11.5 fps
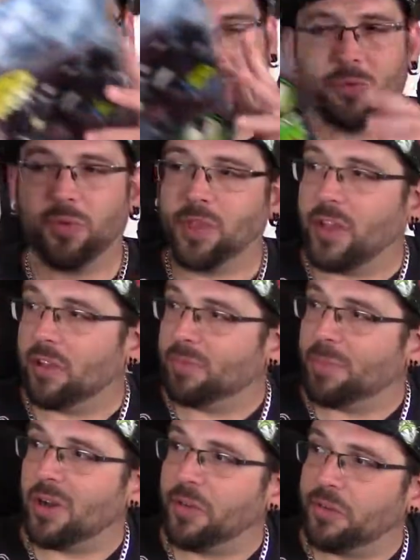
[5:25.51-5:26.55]
So yeah,
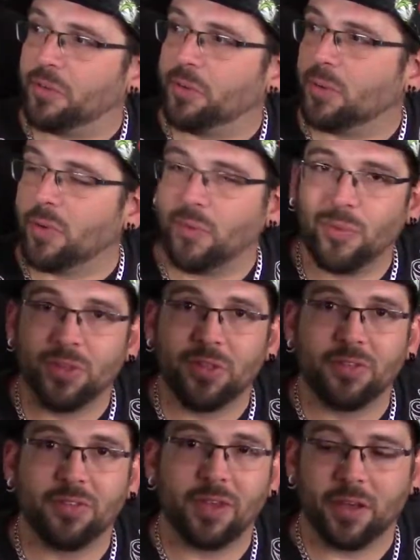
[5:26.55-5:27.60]
Spawn 2, really
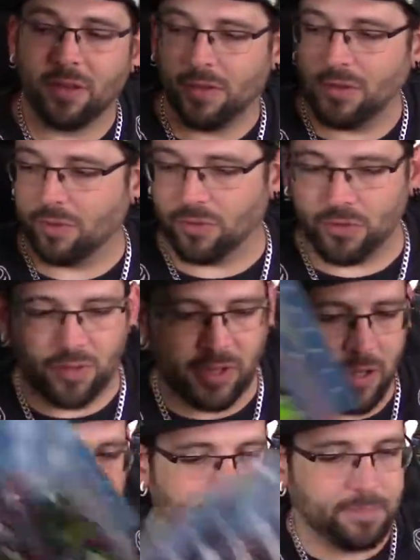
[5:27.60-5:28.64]
sick. Enjoy
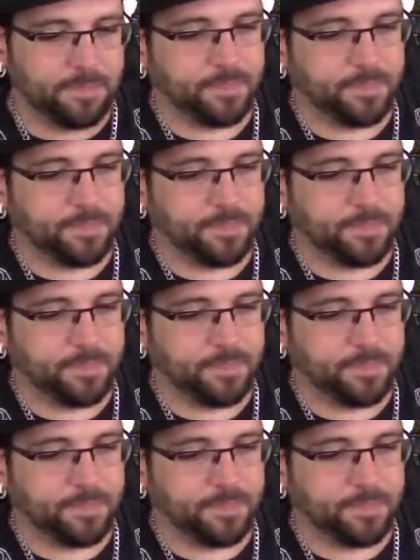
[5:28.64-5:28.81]
that one.